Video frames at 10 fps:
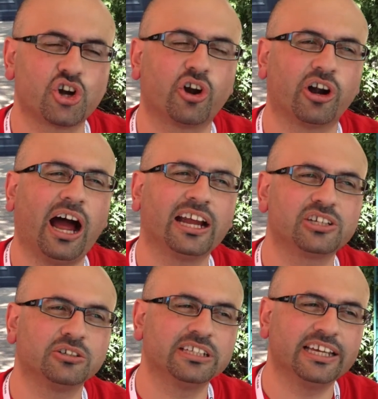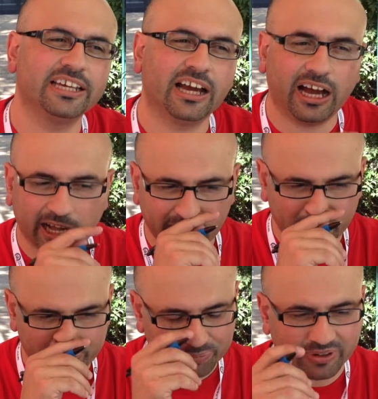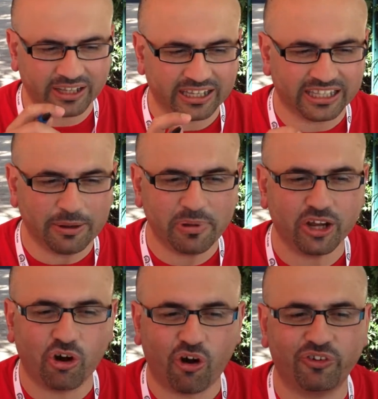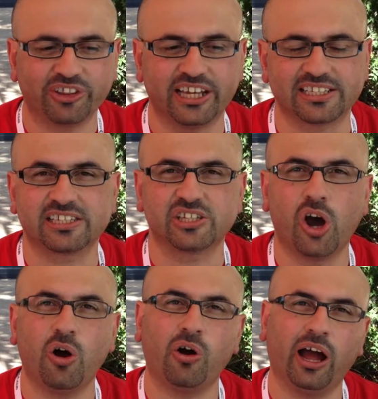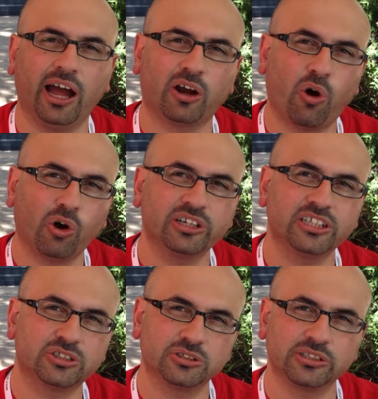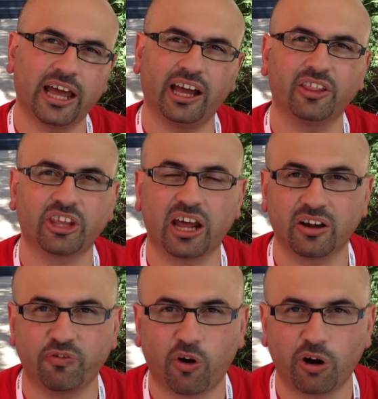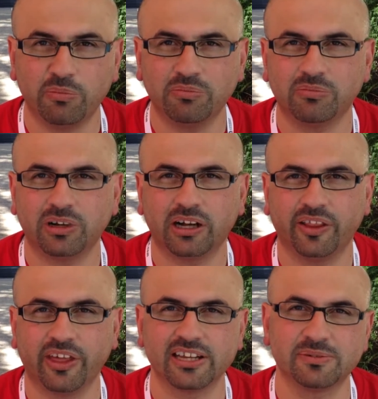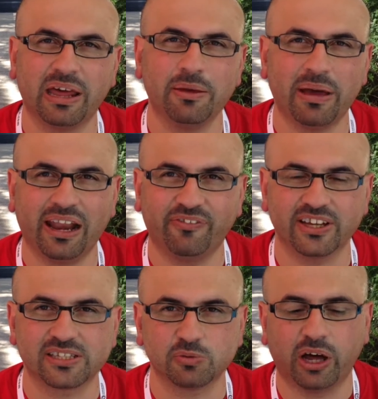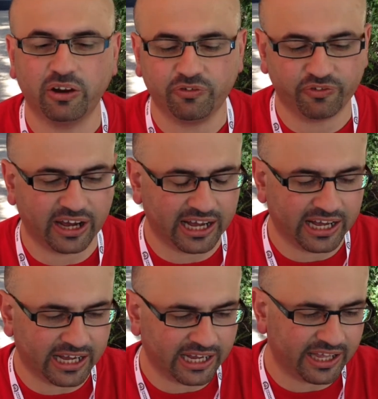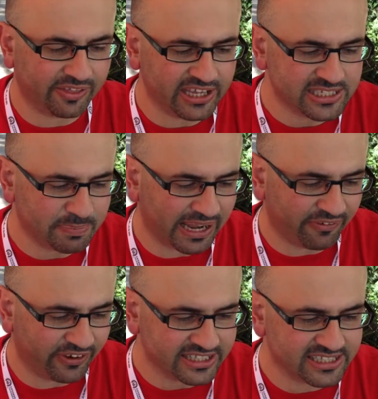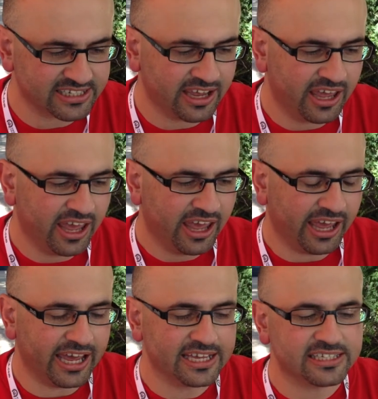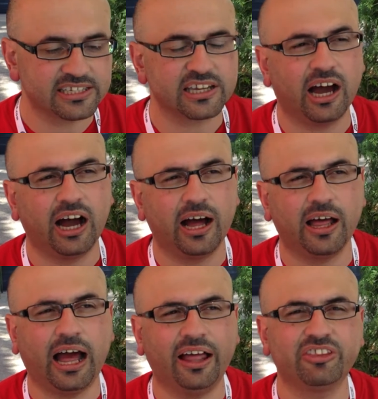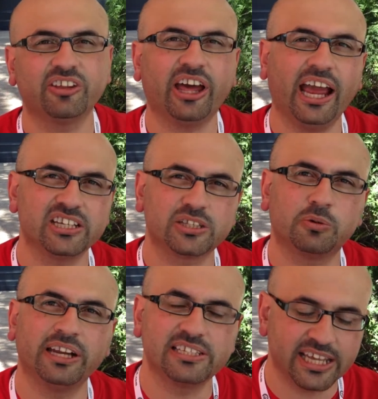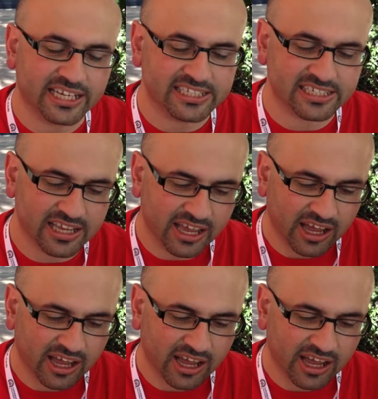Sure. Actually, let me go over this. So, according to the healthcare reform, there's many benefits. One of these benefits is until the age of 26,